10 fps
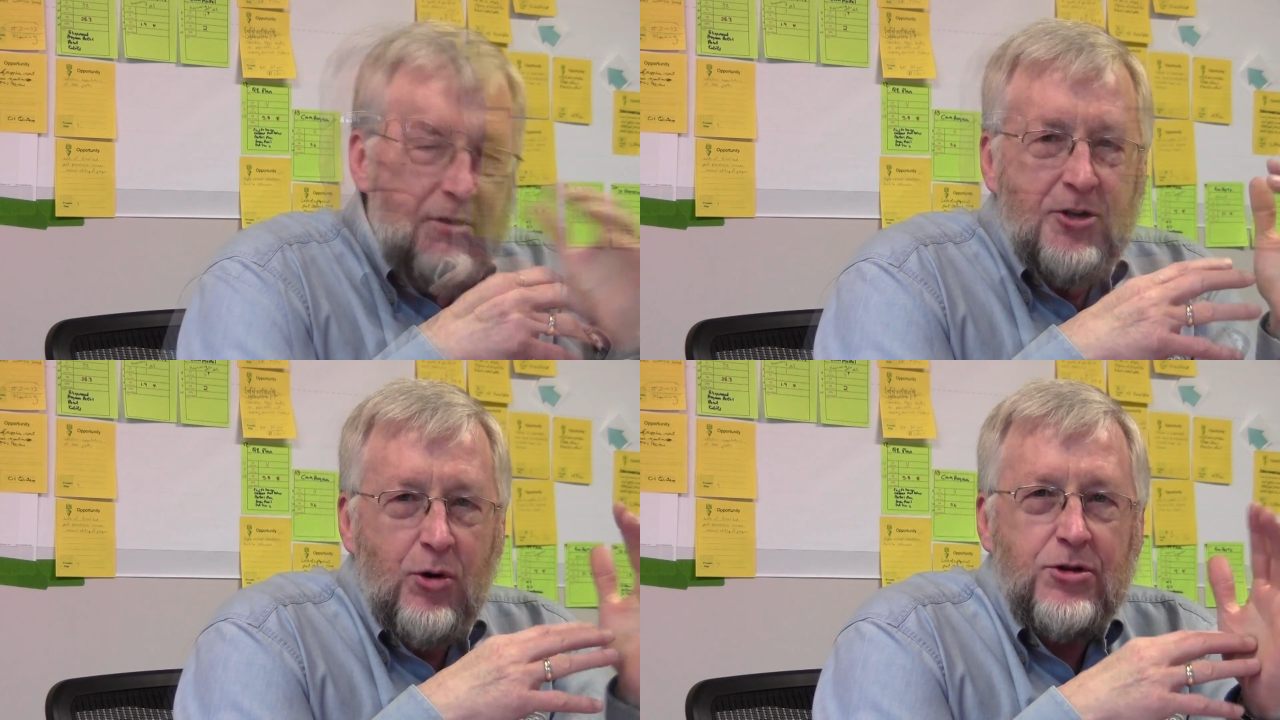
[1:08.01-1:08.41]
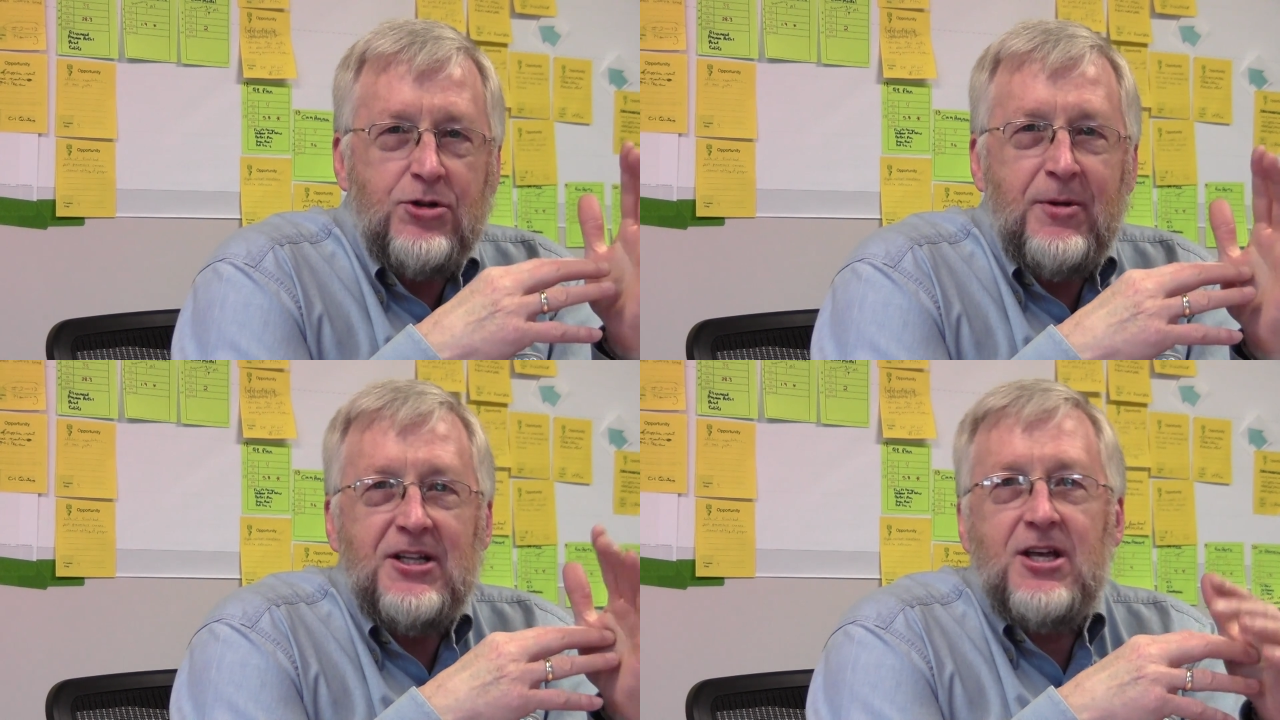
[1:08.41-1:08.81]
In order
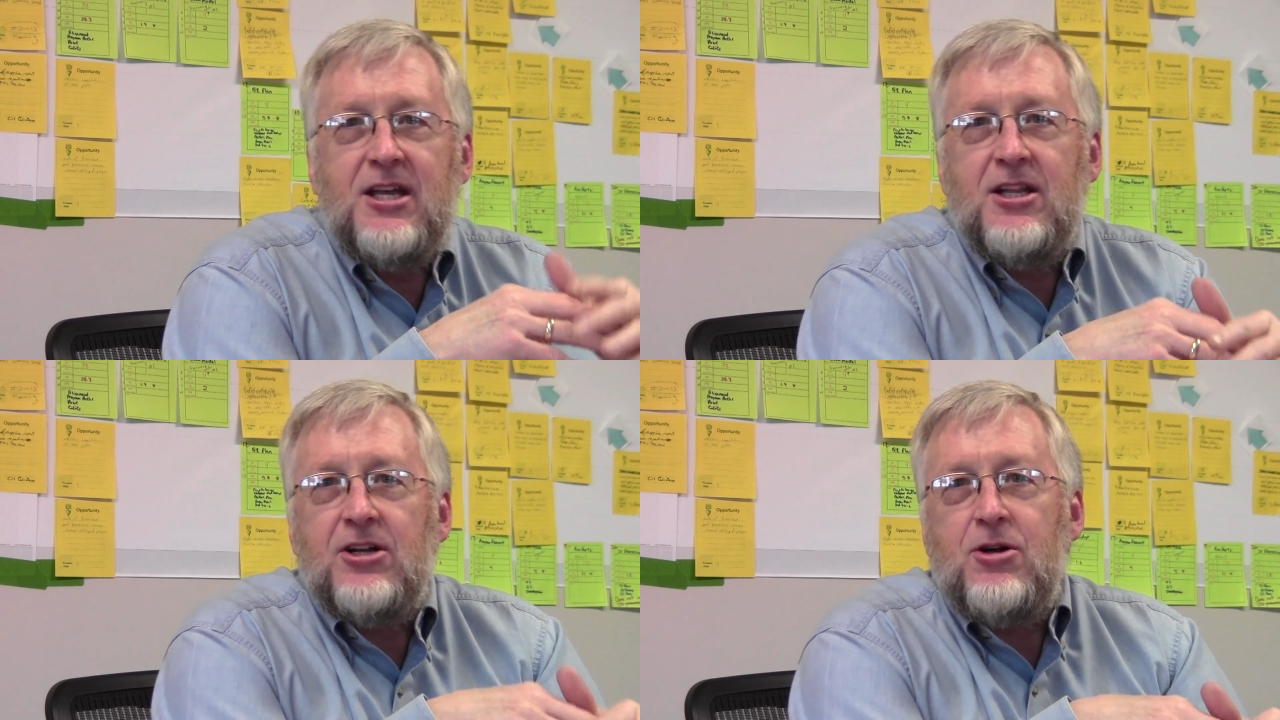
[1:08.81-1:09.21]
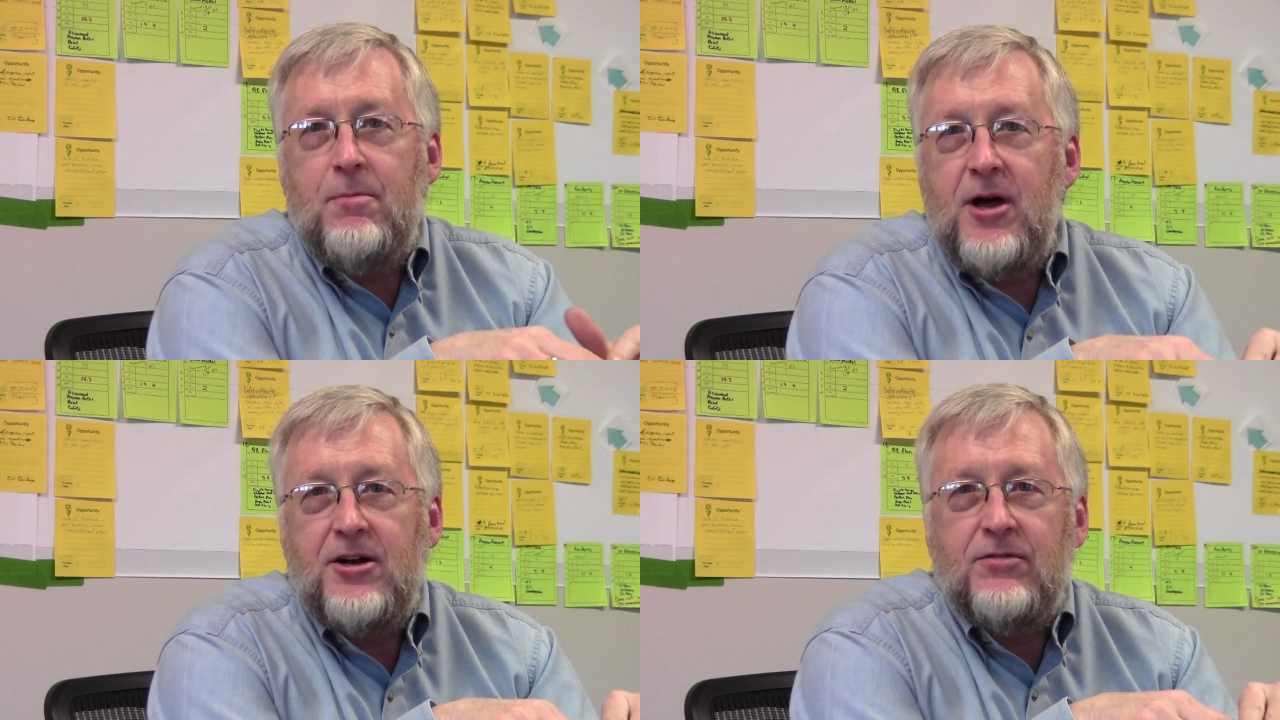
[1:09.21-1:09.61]
to maintain that
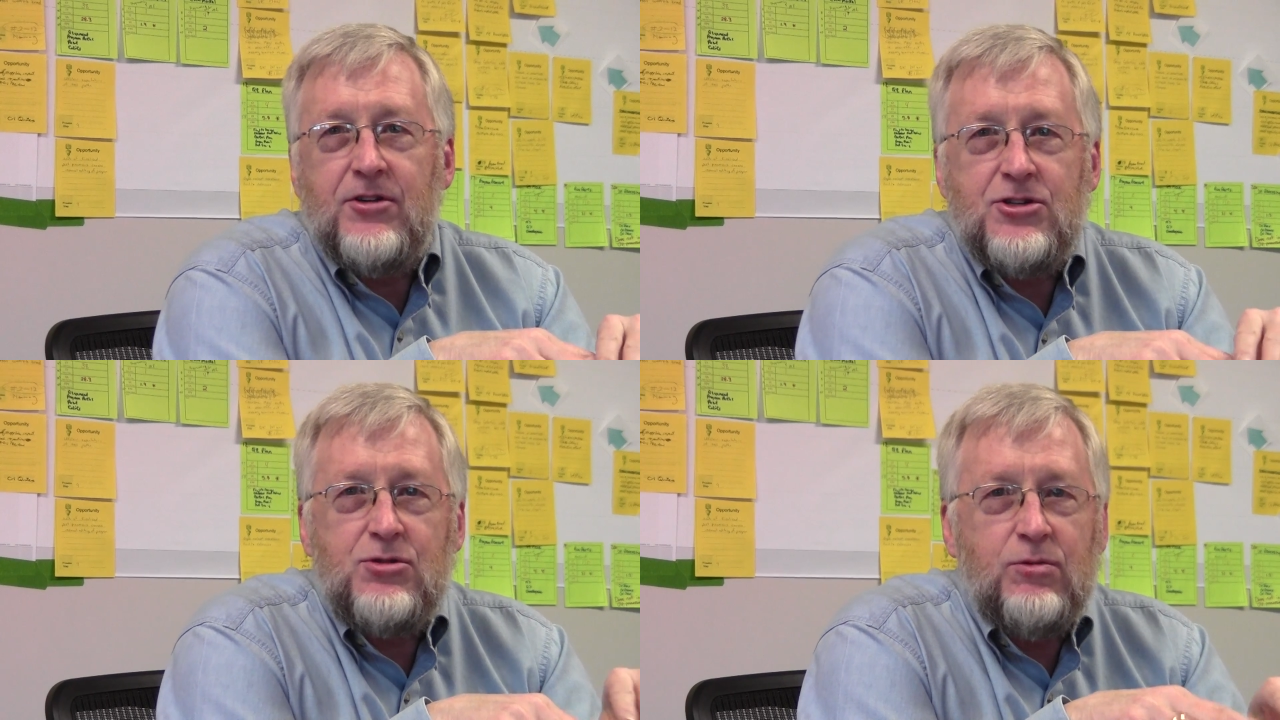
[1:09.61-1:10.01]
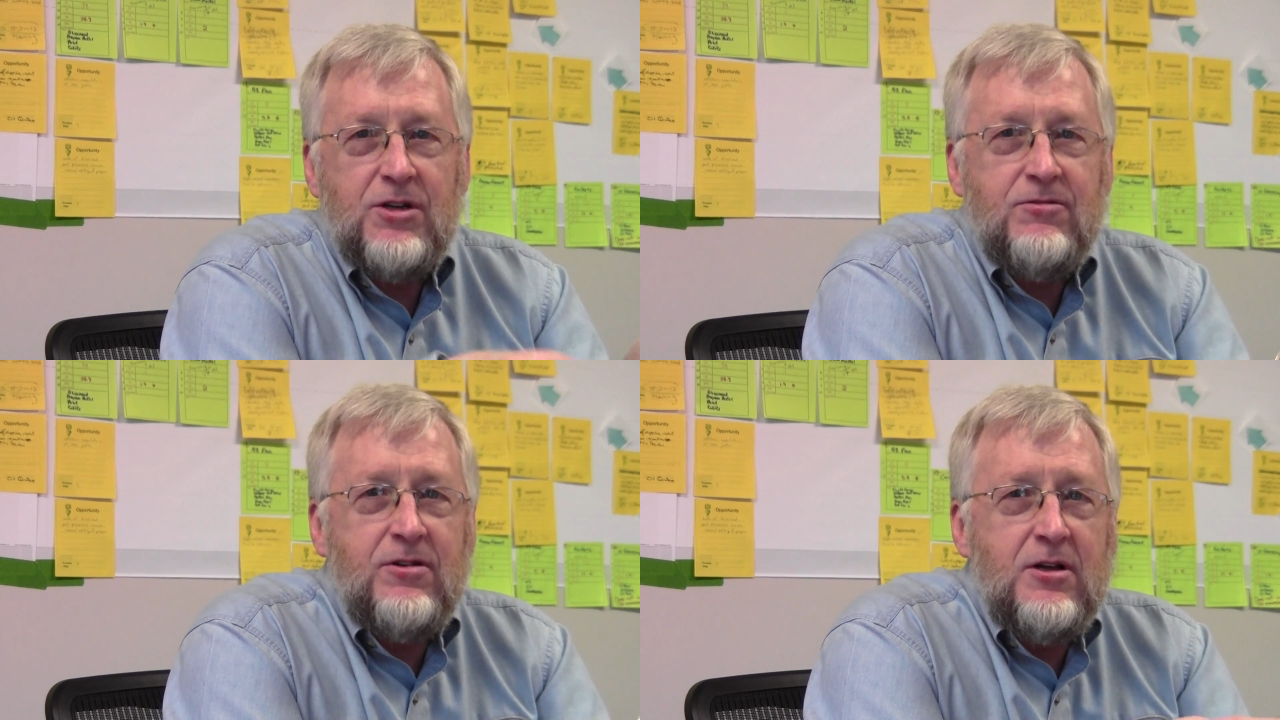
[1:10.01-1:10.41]
competitiveness,
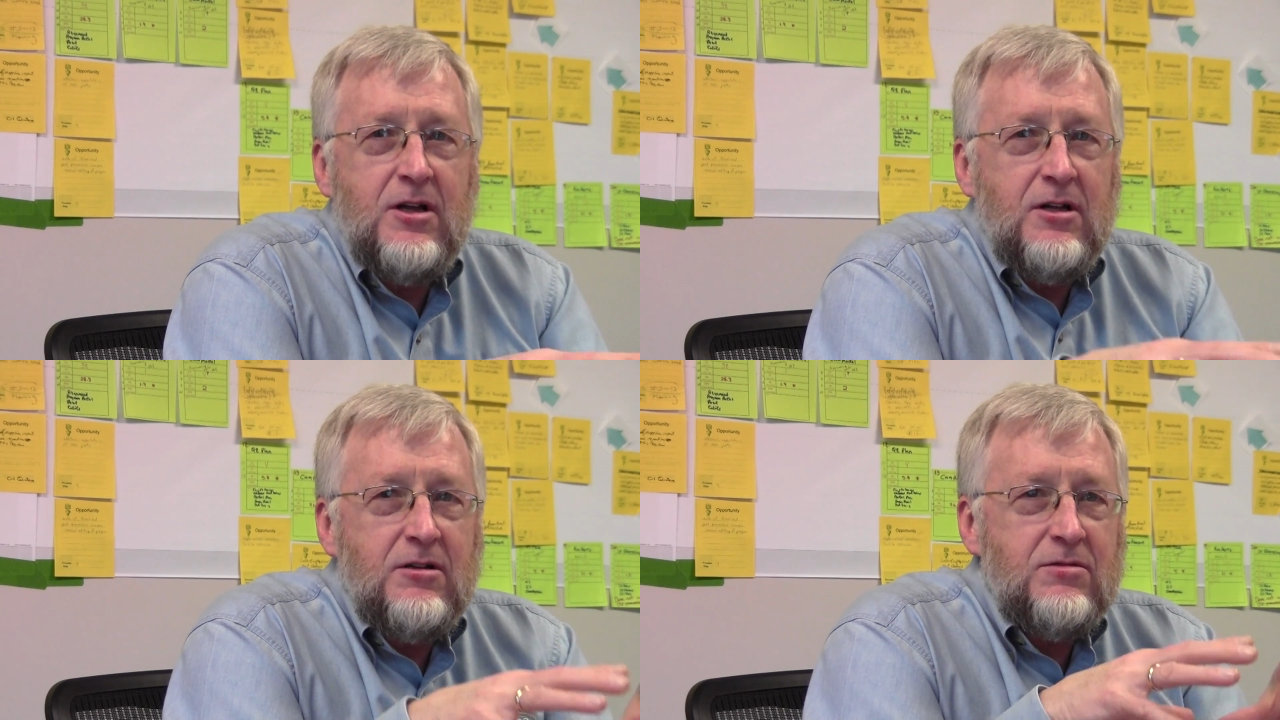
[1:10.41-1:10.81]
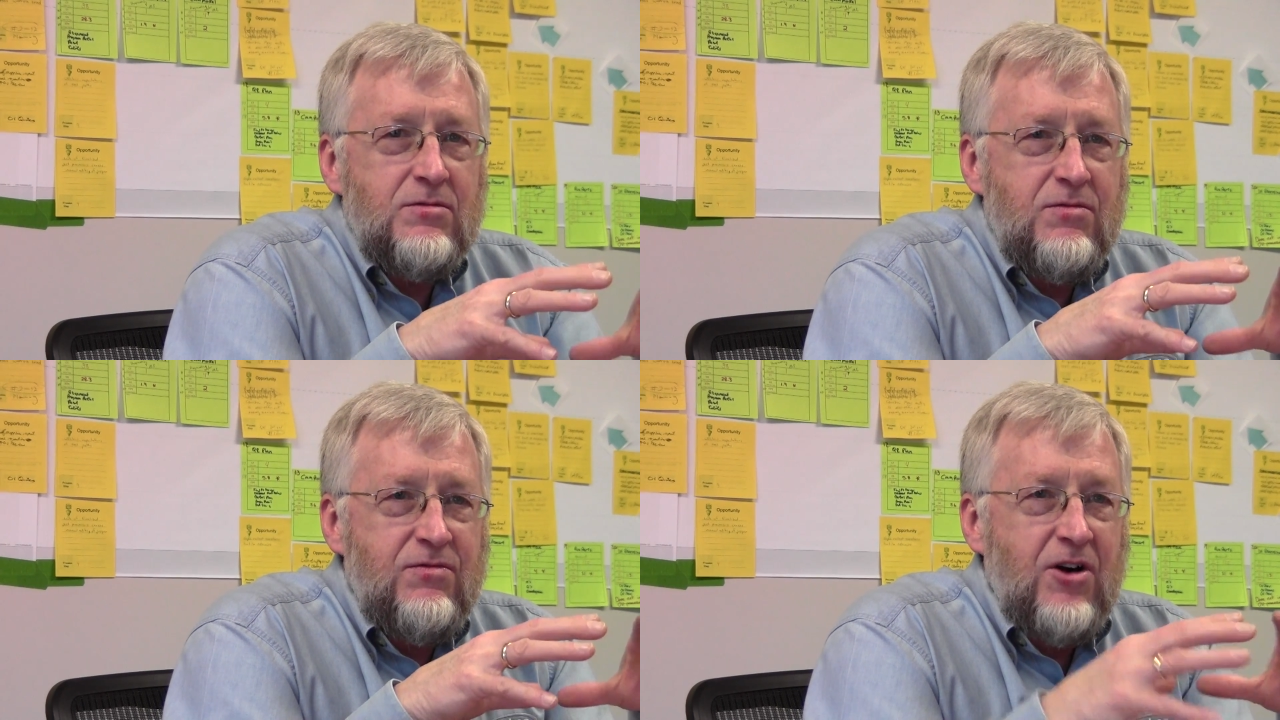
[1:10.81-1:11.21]
we've
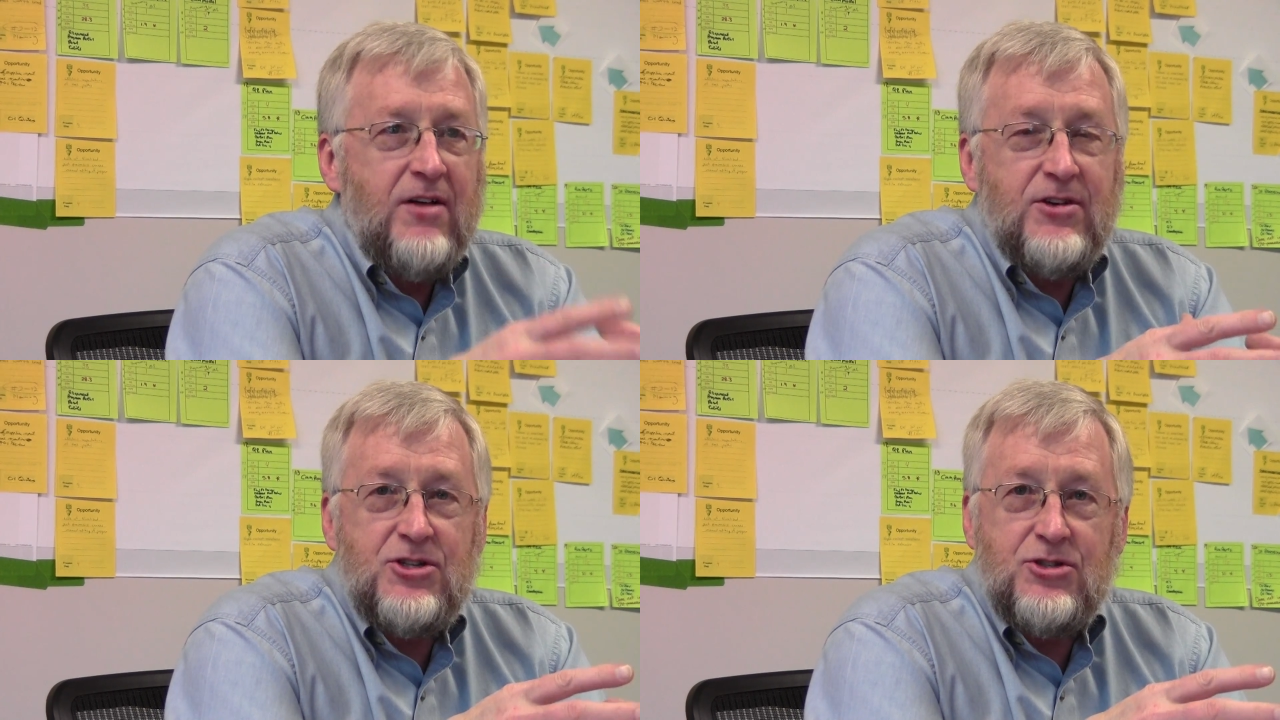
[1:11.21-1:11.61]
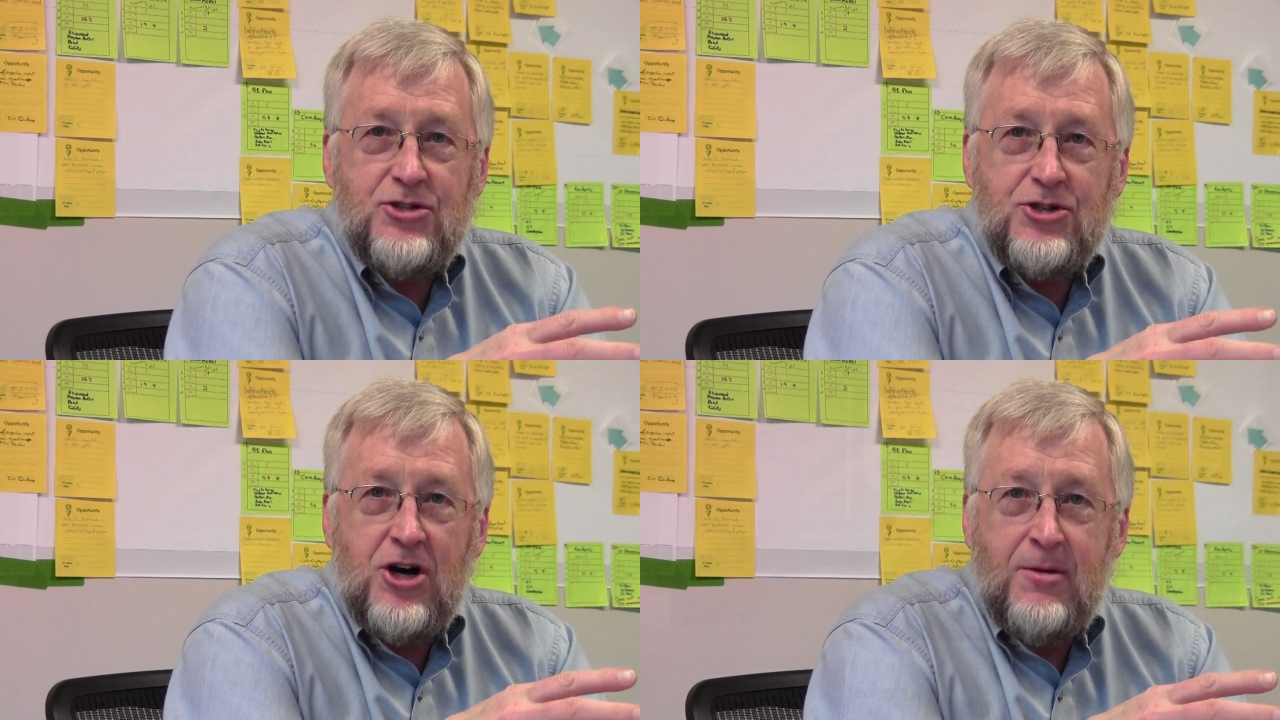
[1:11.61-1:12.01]
5S'd
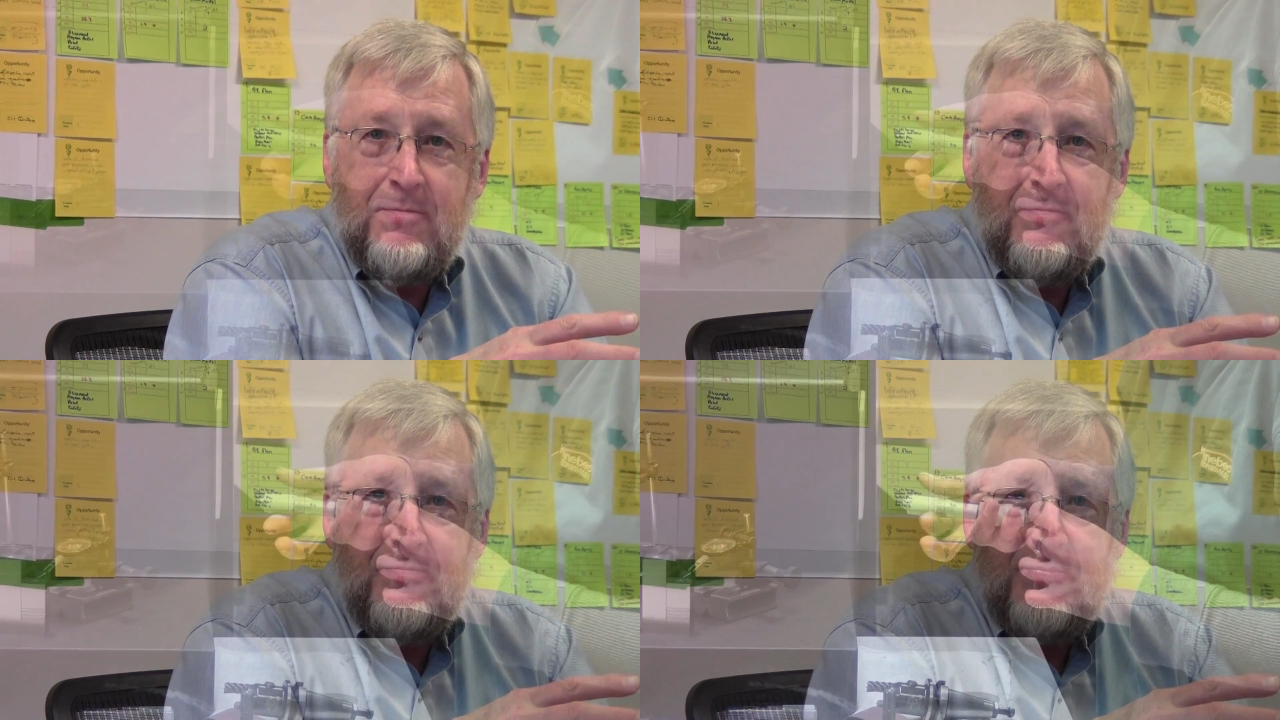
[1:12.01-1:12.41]
the shop